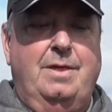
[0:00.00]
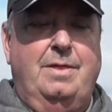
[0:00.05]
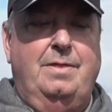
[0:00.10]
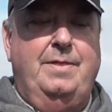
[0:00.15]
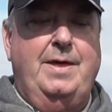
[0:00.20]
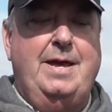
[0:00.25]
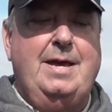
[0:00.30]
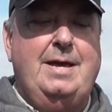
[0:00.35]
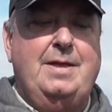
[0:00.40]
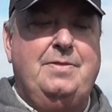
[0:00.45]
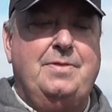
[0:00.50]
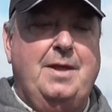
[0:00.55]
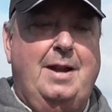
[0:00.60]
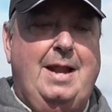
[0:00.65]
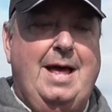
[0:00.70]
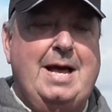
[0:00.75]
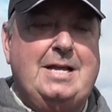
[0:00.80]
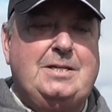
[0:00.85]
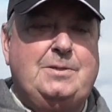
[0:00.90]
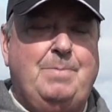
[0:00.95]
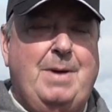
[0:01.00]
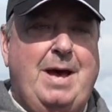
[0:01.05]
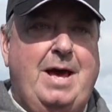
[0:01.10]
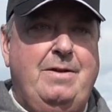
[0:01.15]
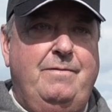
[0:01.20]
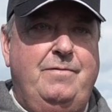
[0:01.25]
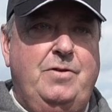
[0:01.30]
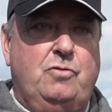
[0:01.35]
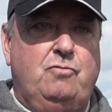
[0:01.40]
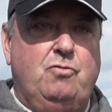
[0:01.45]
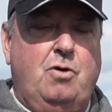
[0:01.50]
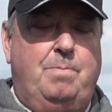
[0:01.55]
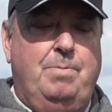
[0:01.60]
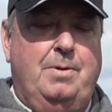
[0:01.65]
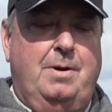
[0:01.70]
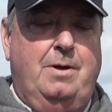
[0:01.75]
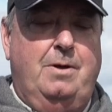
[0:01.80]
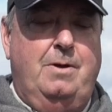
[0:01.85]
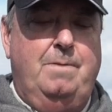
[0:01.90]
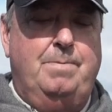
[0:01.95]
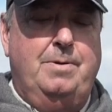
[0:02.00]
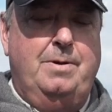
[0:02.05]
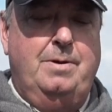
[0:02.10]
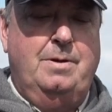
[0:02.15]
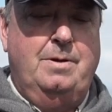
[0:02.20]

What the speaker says: Then get the large part of your dropper loop,